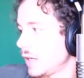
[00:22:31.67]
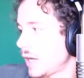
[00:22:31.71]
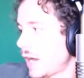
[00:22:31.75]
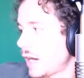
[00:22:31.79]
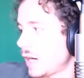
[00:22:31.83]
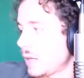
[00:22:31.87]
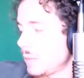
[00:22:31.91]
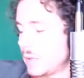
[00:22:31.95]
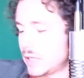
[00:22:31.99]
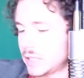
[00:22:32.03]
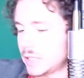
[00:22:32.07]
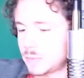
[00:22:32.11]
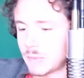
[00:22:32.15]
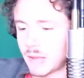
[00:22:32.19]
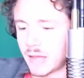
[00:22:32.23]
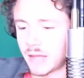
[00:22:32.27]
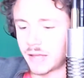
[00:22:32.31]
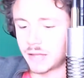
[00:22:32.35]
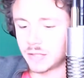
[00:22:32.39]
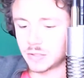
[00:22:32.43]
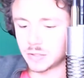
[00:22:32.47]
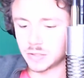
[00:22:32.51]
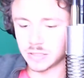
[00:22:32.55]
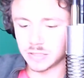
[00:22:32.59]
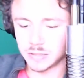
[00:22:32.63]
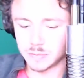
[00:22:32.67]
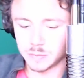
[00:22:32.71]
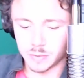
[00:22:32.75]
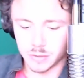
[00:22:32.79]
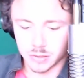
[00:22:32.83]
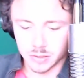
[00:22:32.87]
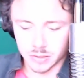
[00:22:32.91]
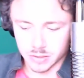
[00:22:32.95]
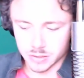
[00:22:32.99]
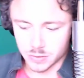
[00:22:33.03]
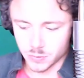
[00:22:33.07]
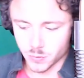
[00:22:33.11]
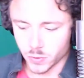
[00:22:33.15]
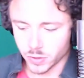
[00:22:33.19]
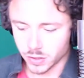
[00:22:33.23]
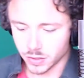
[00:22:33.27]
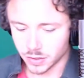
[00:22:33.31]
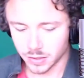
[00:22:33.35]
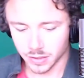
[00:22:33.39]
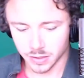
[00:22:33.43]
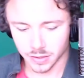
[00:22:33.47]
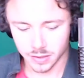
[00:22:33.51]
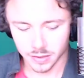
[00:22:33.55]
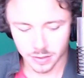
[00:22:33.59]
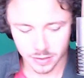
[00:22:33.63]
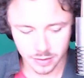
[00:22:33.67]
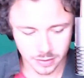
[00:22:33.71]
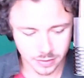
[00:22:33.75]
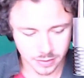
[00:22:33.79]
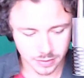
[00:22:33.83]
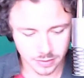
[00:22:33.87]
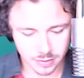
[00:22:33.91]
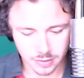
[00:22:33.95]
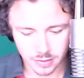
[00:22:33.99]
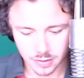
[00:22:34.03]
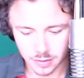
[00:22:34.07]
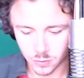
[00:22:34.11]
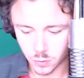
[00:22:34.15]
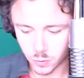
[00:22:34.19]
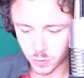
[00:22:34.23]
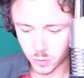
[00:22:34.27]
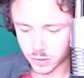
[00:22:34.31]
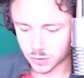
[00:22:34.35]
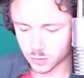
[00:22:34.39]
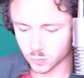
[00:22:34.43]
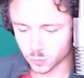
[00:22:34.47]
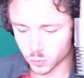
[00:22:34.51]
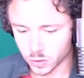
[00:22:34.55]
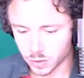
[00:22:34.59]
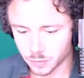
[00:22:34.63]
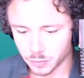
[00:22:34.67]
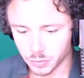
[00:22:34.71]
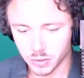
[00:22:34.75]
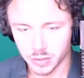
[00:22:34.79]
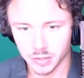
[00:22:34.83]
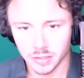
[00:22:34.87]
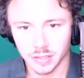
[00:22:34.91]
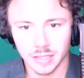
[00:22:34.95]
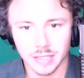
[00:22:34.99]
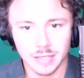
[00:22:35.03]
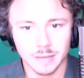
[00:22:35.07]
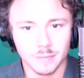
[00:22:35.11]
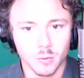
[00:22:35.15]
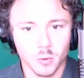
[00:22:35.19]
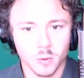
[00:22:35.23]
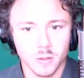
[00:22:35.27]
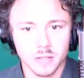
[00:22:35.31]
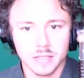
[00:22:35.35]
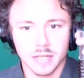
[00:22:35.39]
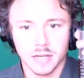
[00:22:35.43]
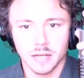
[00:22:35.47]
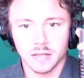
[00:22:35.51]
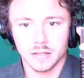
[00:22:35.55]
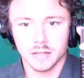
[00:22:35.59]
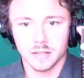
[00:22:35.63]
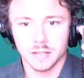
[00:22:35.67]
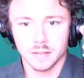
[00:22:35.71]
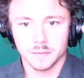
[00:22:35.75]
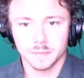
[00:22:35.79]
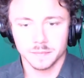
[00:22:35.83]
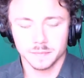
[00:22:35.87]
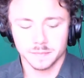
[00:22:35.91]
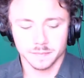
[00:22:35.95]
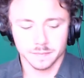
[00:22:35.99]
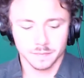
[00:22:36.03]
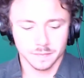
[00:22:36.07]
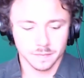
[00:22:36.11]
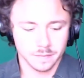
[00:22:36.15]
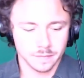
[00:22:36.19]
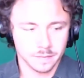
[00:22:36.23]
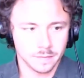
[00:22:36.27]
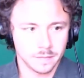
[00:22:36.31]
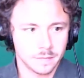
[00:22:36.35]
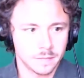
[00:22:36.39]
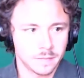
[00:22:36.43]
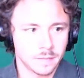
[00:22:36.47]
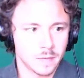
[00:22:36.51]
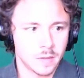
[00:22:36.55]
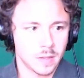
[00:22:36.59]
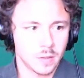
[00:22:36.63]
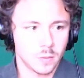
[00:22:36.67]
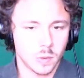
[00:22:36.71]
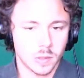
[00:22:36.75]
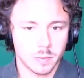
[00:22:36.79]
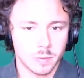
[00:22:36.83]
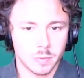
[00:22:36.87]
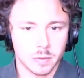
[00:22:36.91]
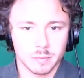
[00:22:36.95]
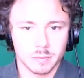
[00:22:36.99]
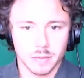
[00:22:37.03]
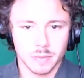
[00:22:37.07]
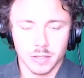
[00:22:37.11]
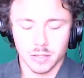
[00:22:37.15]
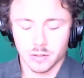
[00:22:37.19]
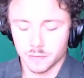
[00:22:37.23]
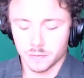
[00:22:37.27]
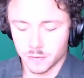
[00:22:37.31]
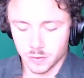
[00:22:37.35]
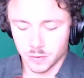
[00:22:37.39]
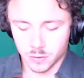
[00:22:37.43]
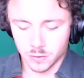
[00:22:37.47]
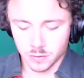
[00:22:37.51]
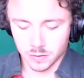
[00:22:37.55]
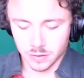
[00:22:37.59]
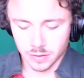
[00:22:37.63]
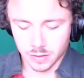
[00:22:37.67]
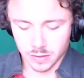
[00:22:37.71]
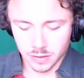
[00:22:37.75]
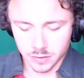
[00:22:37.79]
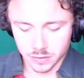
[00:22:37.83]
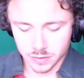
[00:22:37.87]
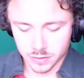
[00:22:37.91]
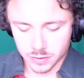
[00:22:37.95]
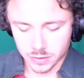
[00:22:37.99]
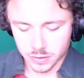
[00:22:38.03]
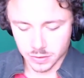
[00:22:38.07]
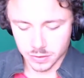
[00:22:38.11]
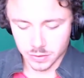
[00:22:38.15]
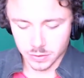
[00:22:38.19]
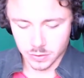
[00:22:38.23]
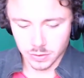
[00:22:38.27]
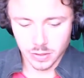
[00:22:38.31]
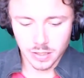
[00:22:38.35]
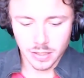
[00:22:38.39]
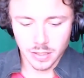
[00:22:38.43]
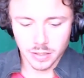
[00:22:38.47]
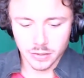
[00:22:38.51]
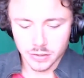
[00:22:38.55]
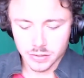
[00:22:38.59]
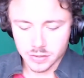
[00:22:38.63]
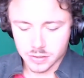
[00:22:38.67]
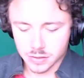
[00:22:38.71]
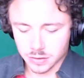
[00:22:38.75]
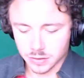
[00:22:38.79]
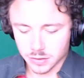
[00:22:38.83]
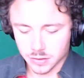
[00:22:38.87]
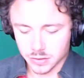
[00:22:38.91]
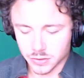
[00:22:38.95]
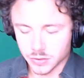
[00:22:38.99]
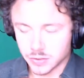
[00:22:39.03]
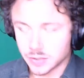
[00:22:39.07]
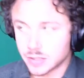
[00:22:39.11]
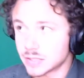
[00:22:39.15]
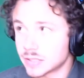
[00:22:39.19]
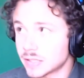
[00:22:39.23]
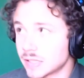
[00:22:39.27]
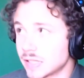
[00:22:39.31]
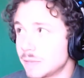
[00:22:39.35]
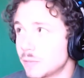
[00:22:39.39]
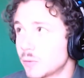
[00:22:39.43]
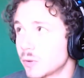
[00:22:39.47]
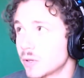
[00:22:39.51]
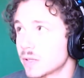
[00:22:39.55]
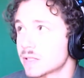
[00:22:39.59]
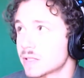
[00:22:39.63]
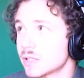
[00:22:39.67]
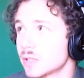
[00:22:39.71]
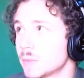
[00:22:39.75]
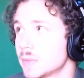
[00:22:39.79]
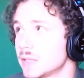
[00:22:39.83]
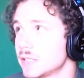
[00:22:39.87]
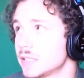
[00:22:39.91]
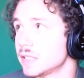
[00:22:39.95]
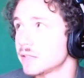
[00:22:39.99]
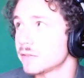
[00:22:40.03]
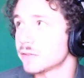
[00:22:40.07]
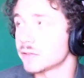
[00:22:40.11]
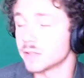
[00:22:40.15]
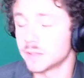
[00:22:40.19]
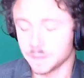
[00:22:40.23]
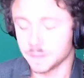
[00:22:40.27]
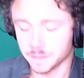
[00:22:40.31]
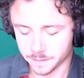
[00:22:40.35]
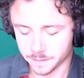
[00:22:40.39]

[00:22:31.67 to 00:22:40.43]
to best manage this, because one thing is where to put the keyboard exactly, where to put the microphone, and also just to learn this keyboard, it's a little bit different.